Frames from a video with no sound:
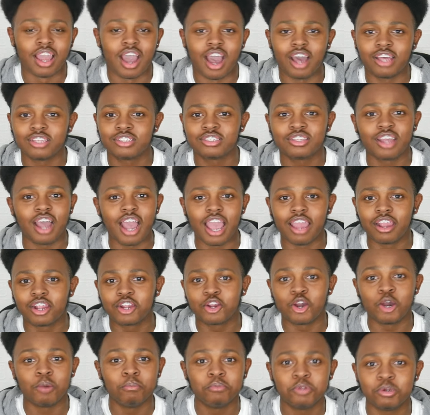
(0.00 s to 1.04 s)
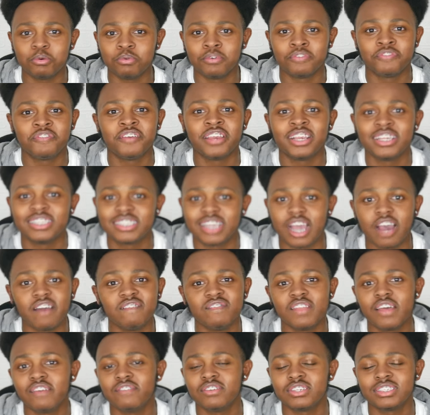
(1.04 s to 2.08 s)
I started coming up with things that I've
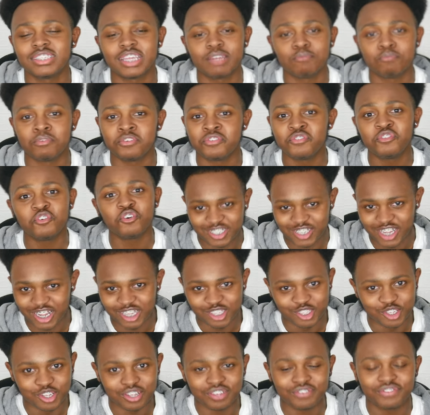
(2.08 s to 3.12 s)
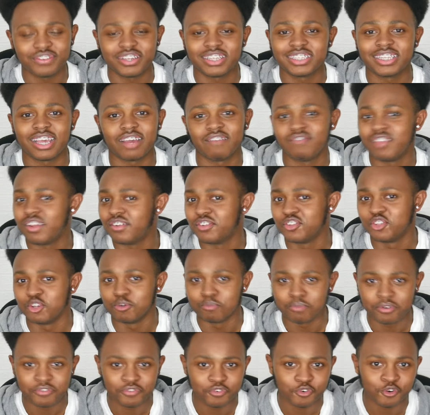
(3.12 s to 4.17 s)
never said before. I started doing things that I've never
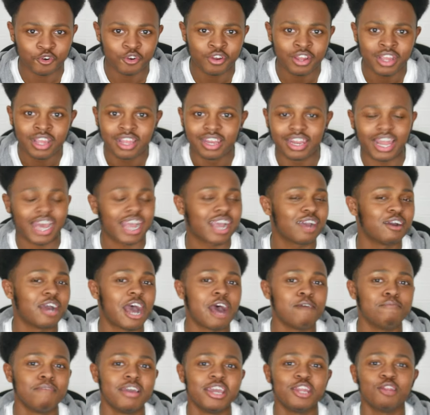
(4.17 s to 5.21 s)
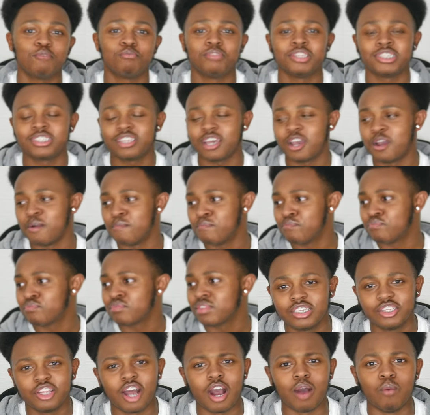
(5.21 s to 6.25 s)
done before. Like I made up this,
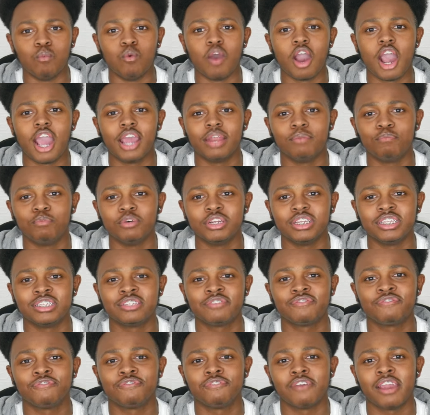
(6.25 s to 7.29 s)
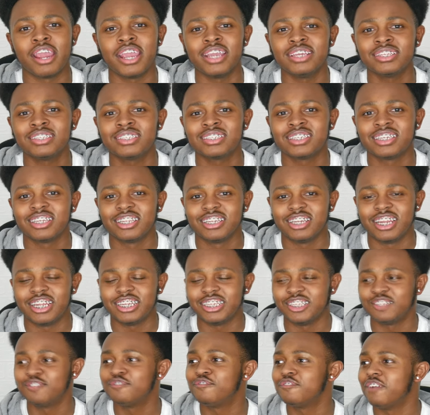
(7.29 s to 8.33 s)
not a word, but this phrase.
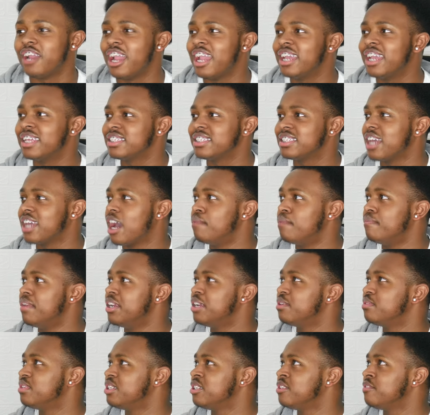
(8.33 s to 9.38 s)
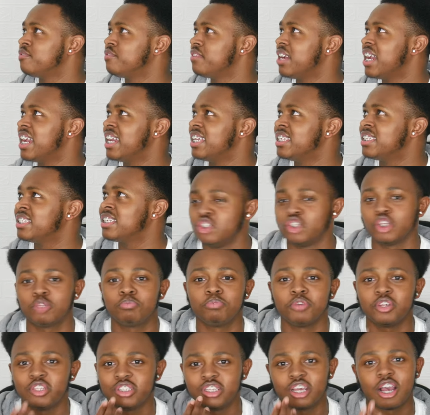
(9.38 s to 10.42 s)
Just because
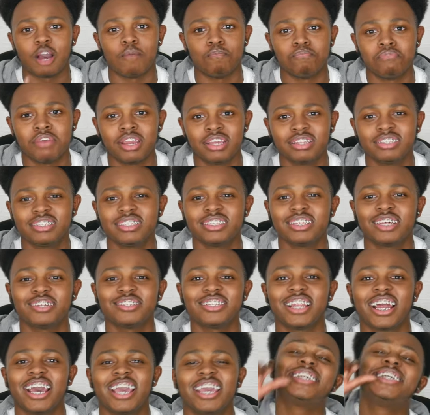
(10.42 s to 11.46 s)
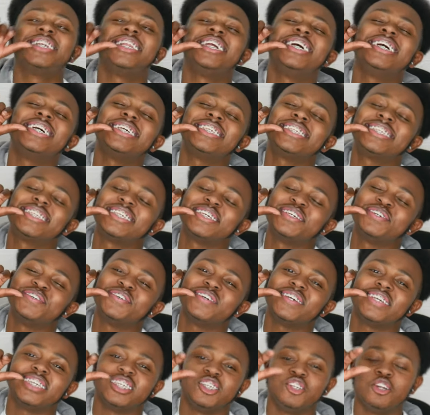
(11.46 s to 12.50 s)
I got braces, I was like,
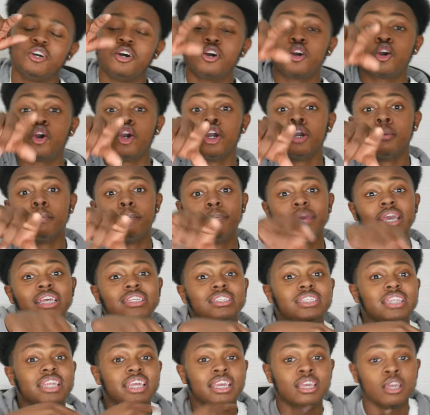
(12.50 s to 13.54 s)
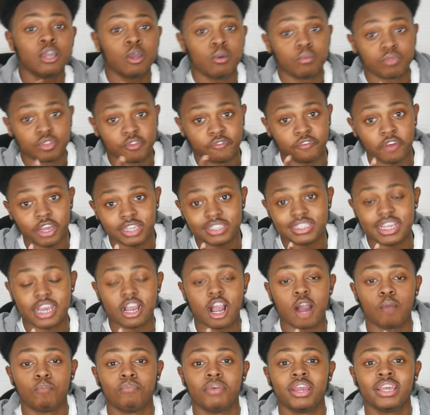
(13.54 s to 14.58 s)
glisten! You know, basically, the first day I
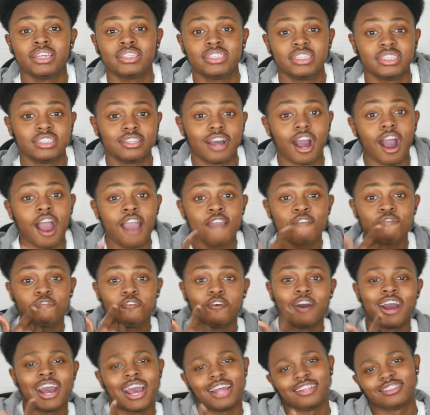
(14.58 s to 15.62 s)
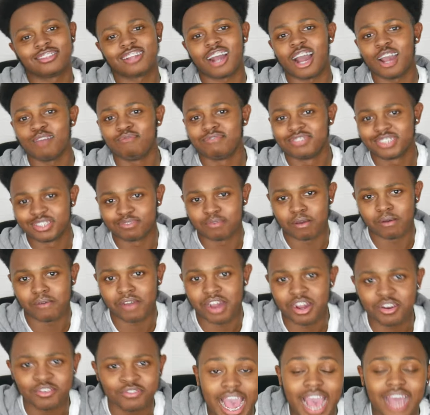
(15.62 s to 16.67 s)
got braces, I thought I had diamonds in my
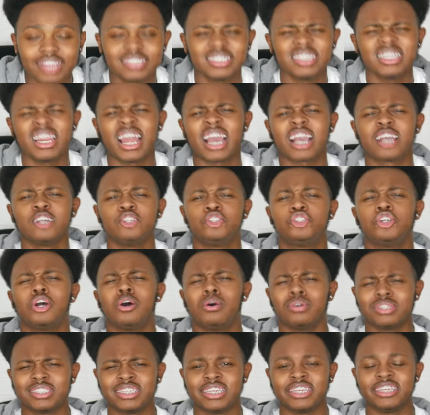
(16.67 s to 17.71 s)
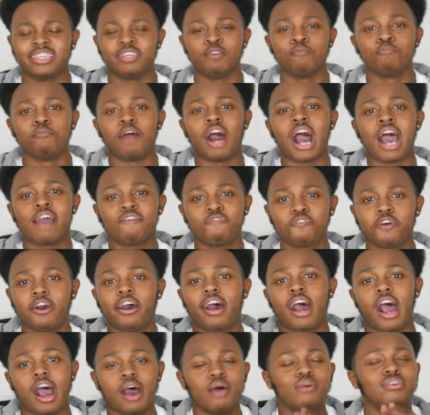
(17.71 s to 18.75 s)
mouth. As in like a joke thing, but I
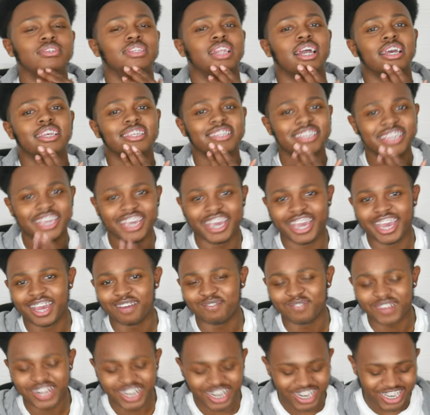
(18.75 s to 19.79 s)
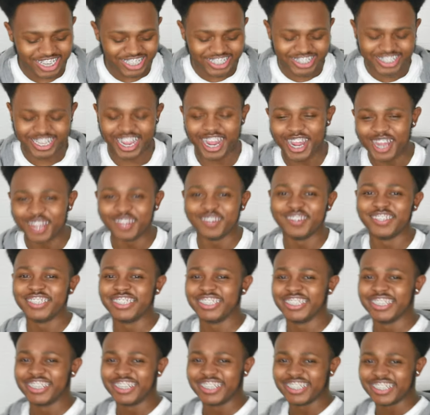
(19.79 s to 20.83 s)
thought, I was like, yeah, man's got the diamonds,
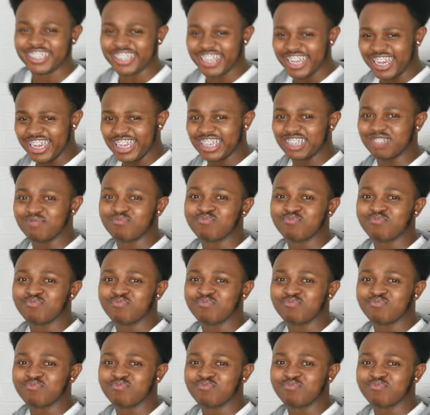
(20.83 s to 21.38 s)
you know what I'm saying?